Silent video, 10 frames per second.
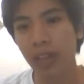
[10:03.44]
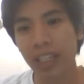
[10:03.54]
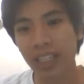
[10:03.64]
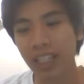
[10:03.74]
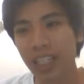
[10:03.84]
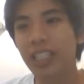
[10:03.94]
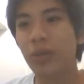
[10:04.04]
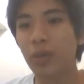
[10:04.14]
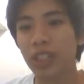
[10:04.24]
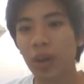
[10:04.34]
like to see
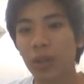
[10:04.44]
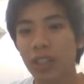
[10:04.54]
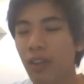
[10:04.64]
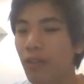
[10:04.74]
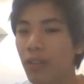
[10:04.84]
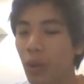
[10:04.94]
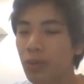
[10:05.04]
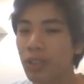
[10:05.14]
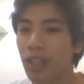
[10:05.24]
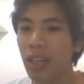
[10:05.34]
the results of
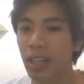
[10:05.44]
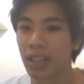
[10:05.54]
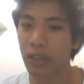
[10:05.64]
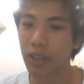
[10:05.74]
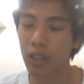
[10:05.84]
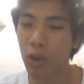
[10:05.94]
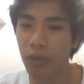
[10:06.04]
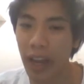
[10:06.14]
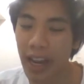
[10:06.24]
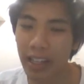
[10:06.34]
those little
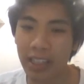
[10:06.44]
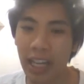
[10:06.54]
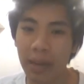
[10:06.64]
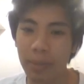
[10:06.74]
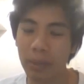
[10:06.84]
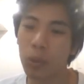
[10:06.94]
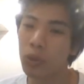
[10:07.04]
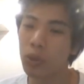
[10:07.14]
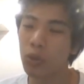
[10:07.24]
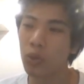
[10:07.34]
surveys that people
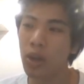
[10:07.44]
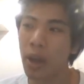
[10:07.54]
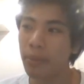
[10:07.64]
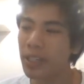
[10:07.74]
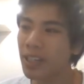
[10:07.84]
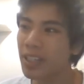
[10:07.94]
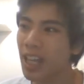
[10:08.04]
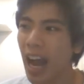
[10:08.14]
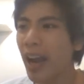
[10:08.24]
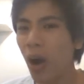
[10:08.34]
do, because
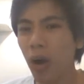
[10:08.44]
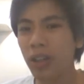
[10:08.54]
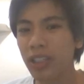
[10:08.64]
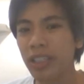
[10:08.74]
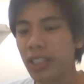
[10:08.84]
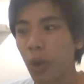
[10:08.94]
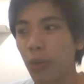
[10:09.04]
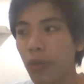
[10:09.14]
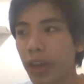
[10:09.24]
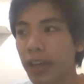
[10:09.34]
I honestly
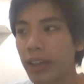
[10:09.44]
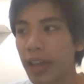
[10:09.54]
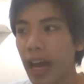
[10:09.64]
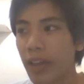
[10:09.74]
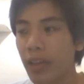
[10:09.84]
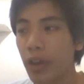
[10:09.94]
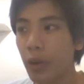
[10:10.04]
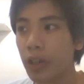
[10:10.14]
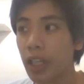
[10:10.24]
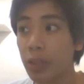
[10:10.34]
don't think that
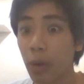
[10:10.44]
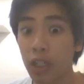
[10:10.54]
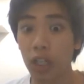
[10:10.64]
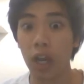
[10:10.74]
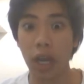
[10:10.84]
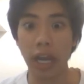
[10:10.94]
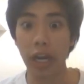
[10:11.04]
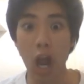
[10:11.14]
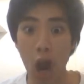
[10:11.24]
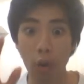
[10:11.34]
there is as much
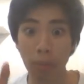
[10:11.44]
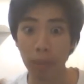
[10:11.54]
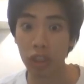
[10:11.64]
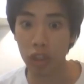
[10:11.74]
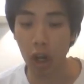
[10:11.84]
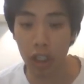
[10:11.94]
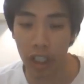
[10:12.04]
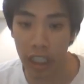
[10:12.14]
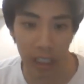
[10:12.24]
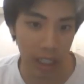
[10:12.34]
inherent
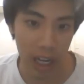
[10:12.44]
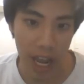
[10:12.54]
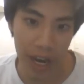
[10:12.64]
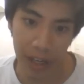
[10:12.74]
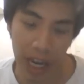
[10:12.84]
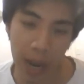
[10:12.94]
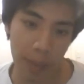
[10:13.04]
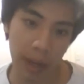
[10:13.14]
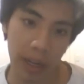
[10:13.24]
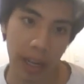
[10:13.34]
misogyny in
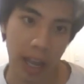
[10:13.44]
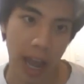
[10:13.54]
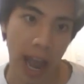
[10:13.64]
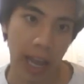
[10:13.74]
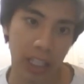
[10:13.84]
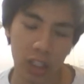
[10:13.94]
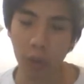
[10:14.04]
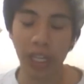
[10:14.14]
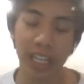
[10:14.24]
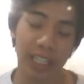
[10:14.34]
gaming as
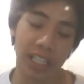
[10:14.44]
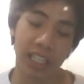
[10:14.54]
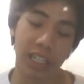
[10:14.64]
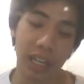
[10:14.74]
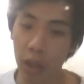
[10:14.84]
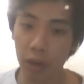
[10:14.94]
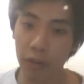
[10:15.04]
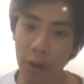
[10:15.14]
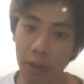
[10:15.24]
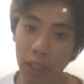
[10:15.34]
Sarkeesian and other
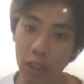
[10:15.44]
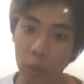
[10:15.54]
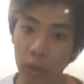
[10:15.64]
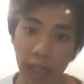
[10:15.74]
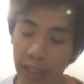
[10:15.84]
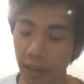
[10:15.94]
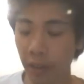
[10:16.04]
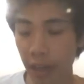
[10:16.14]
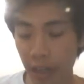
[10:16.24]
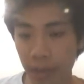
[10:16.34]
feminists would like to
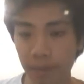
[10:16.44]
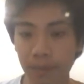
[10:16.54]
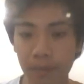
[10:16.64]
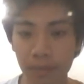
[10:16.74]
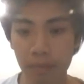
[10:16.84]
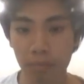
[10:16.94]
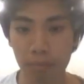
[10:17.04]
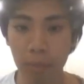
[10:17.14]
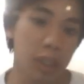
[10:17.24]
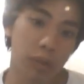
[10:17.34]
think.
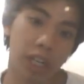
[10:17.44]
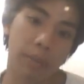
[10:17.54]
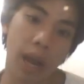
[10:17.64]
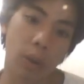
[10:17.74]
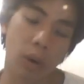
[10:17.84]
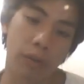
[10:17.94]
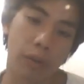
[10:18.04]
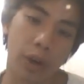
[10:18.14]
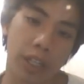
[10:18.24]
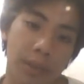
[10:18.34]
But don't take my word
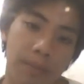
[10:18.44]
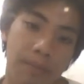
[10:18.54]
for it.